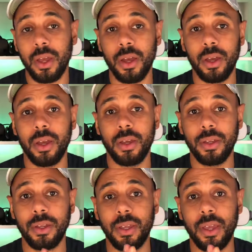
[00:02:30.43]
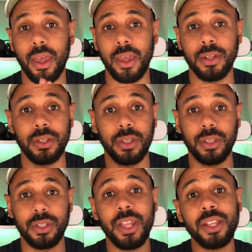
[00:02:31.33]
and
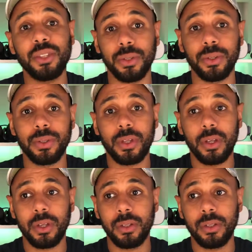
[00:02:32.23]
the stencils